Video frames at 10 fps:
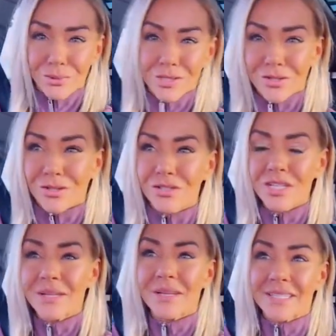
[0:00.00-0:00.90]
So they're
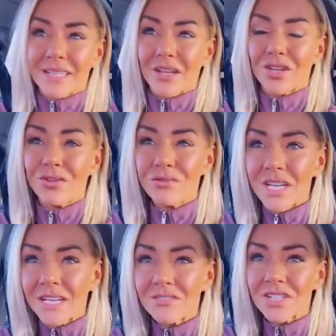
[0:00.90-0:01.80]
usually, it's a
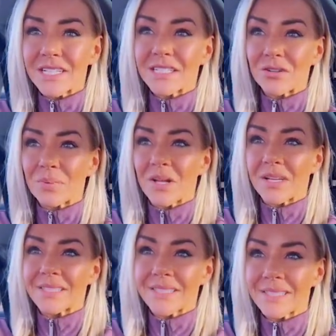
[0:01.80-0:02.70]
huge energy
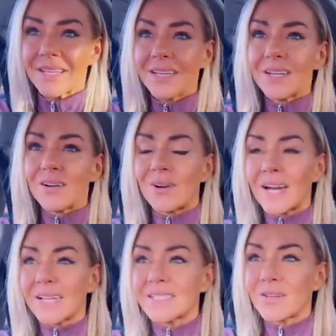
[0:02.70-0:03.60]
surplus
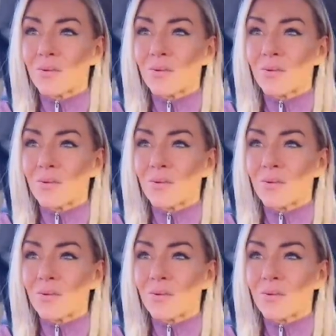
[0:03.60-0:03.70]
right?